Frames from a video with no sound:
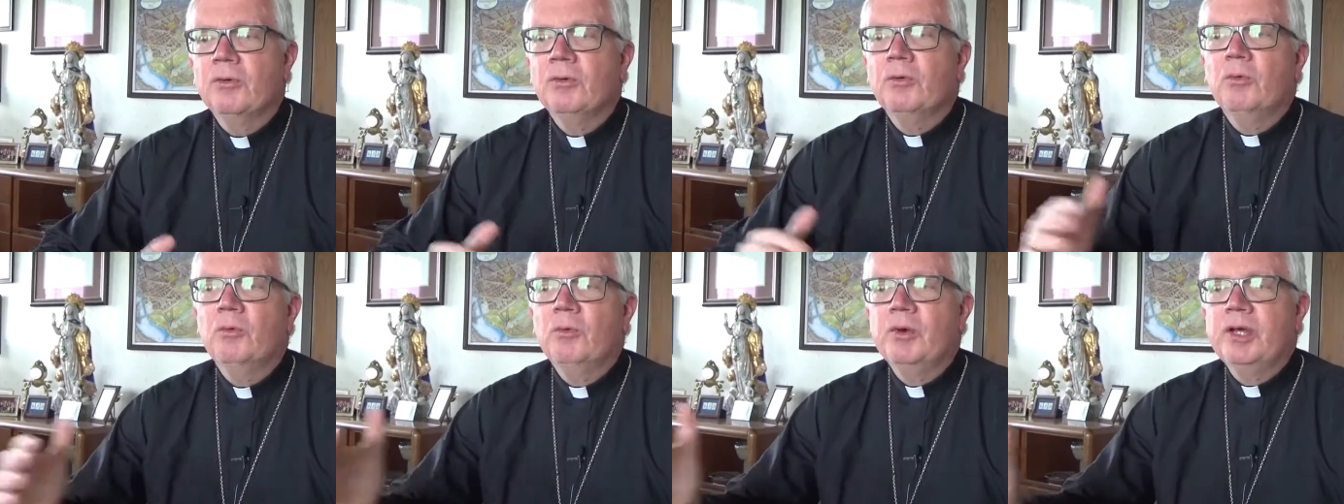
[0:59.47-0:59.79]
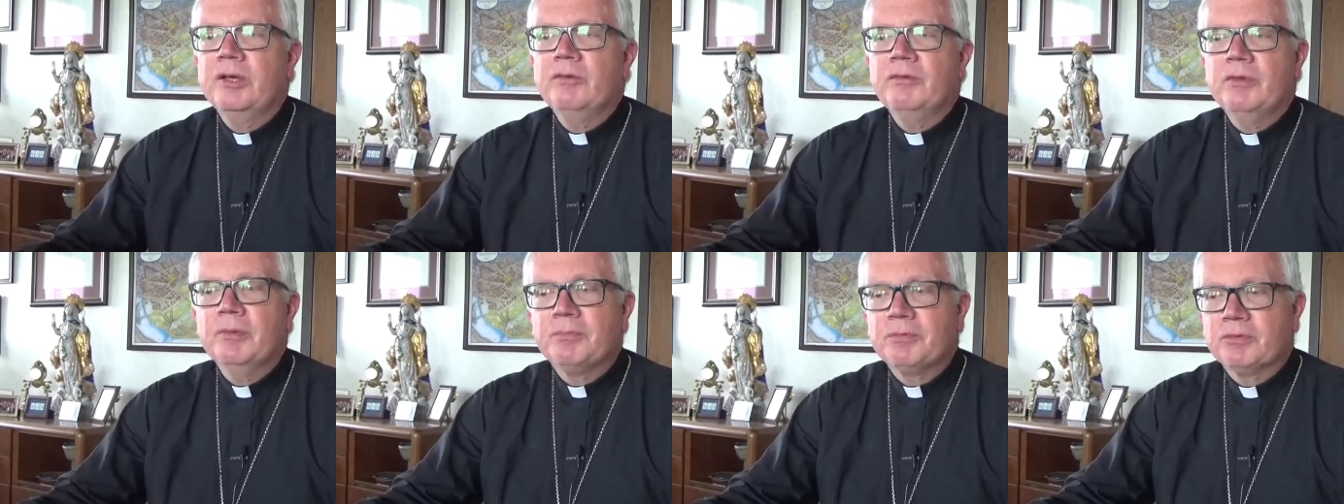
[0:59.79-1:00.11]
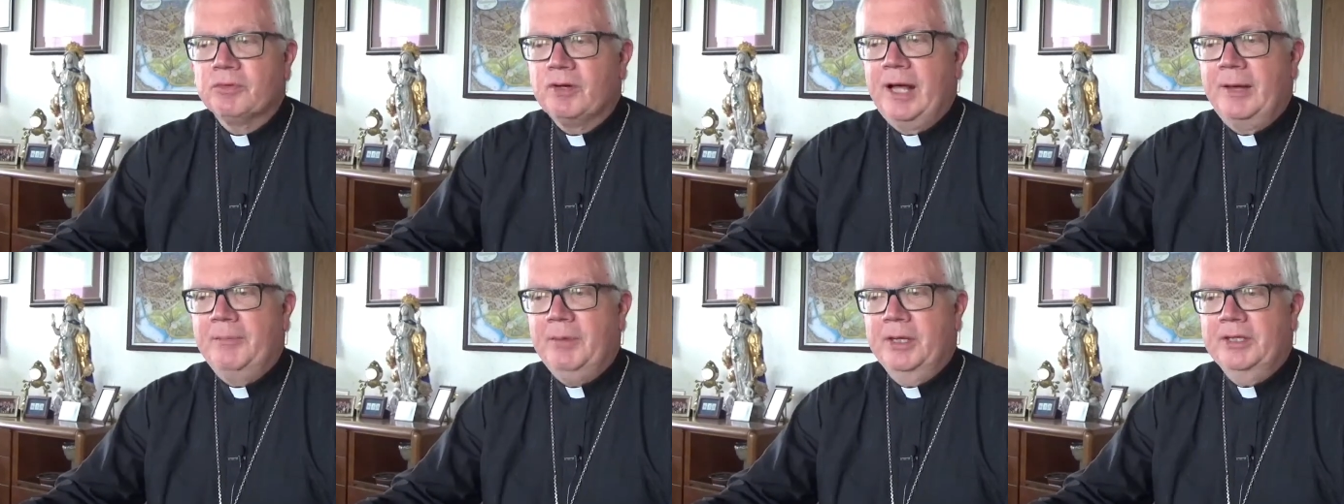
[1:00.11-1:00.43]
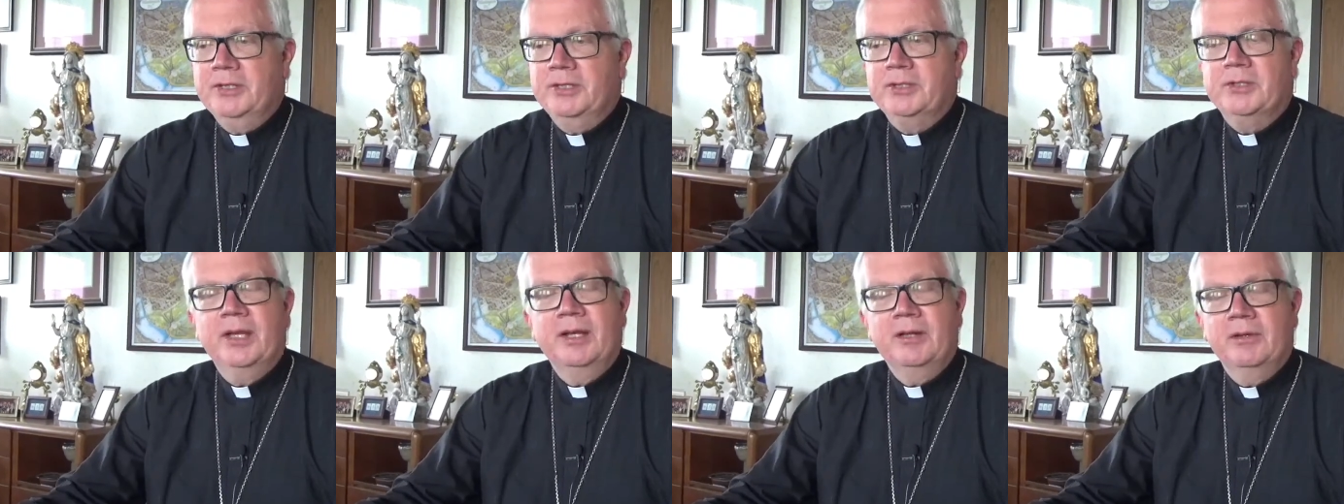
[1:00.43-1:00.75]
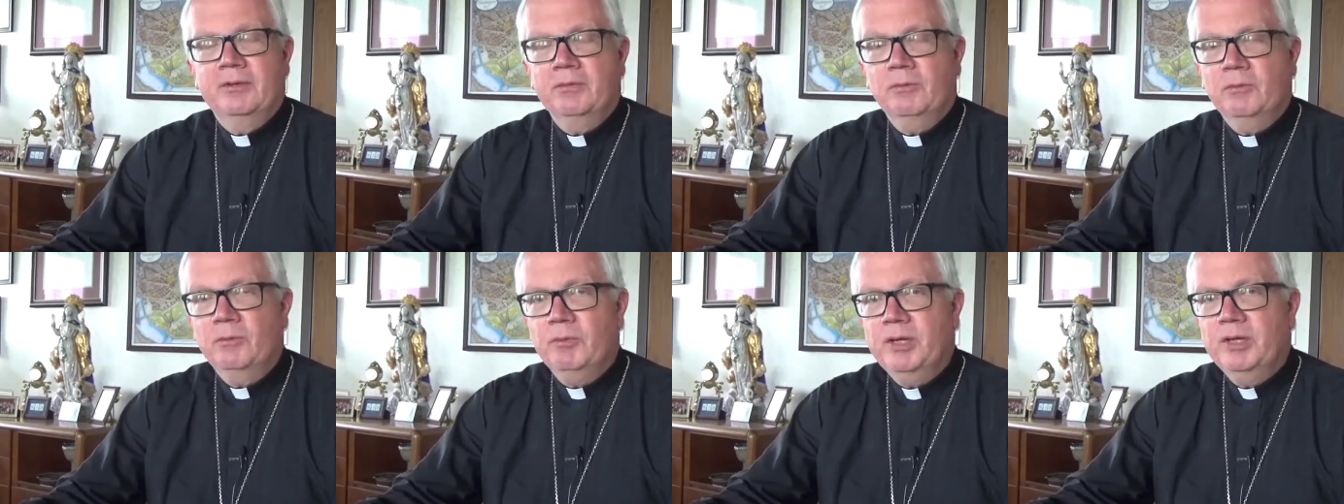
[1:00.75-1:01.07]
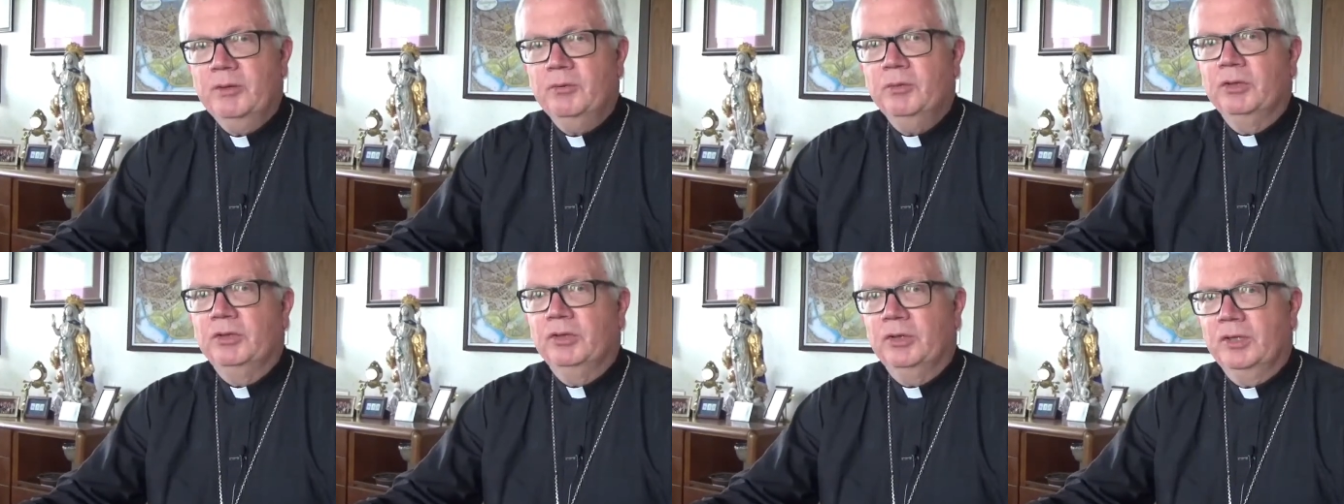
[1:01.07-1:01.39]
we have the promise that we
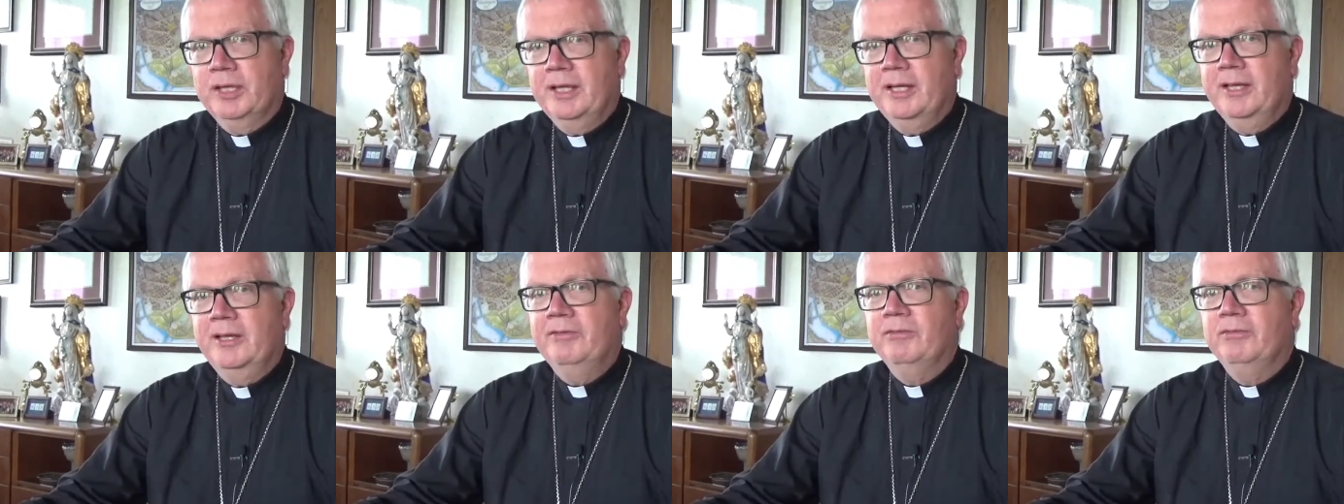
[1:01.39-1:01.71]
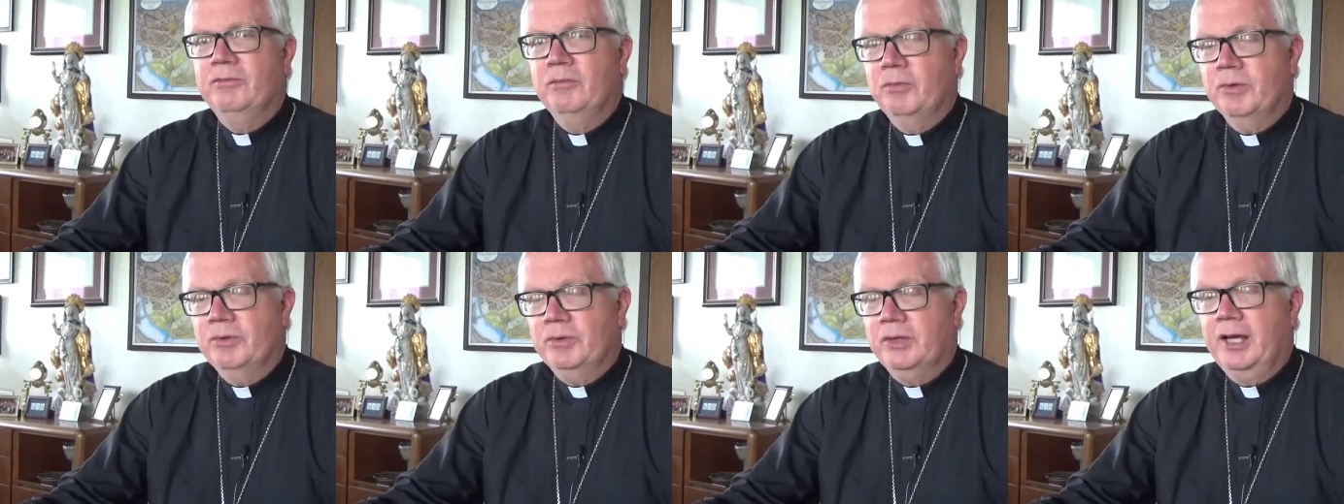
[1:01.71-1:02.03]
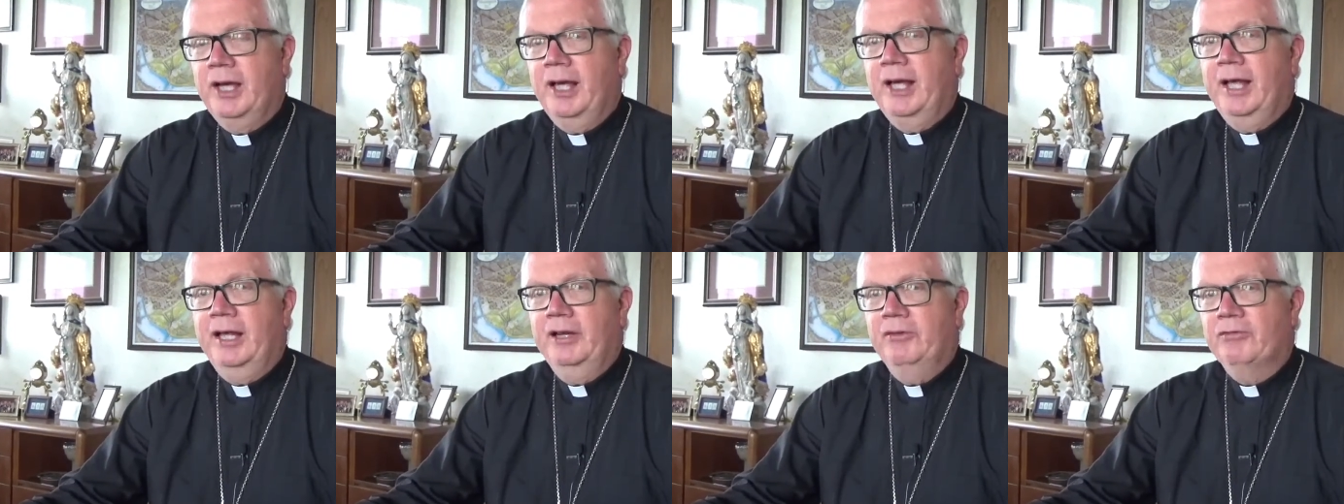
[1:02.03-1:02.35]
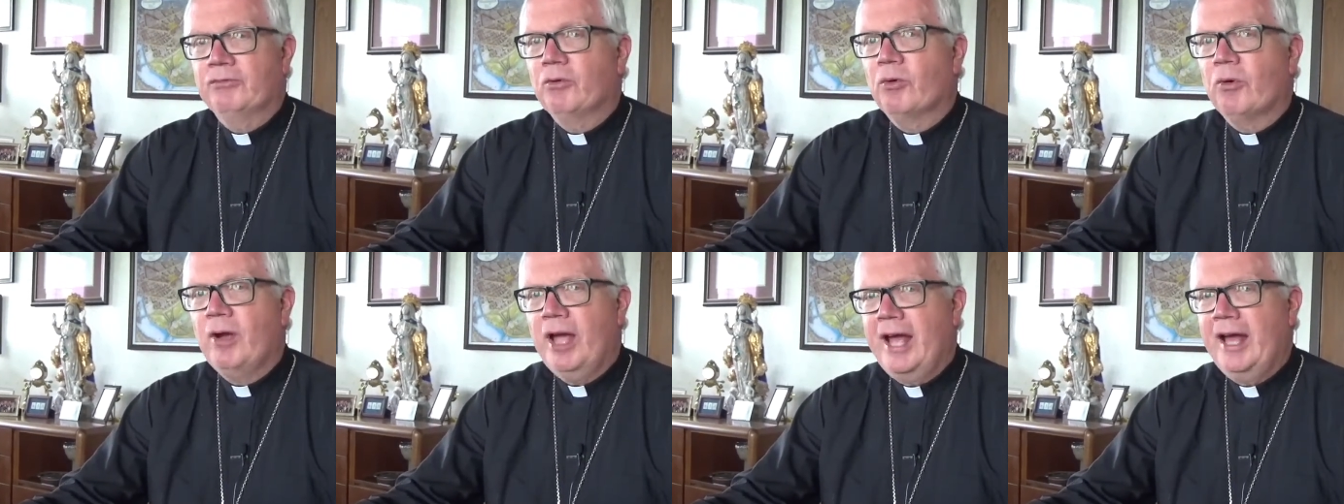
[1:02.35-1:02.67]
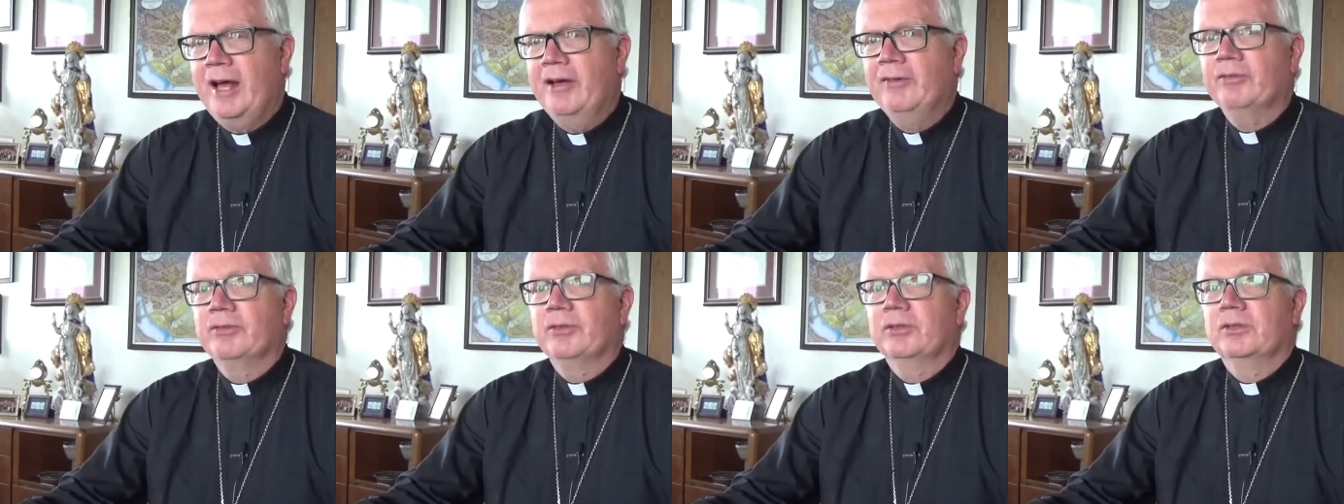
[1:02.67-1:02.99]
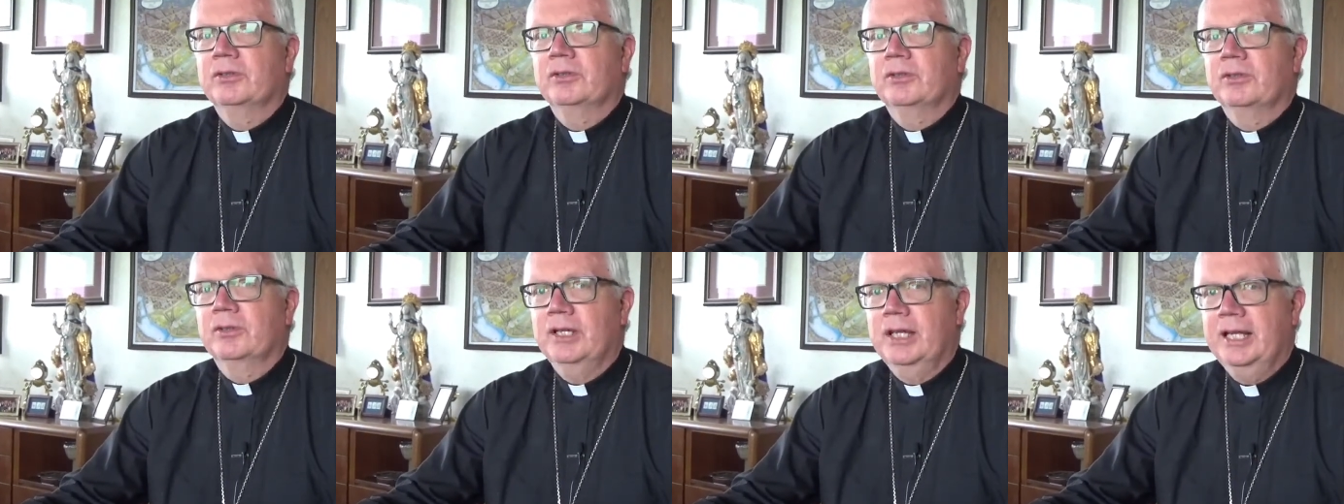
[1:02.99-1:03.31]
will live with God
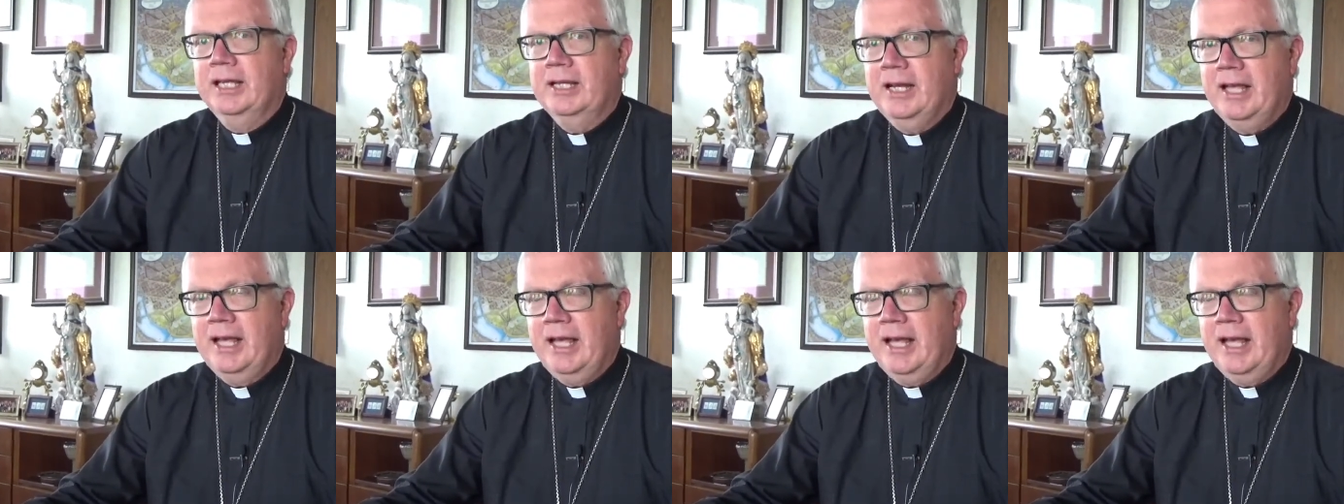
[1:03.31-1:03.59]
forever and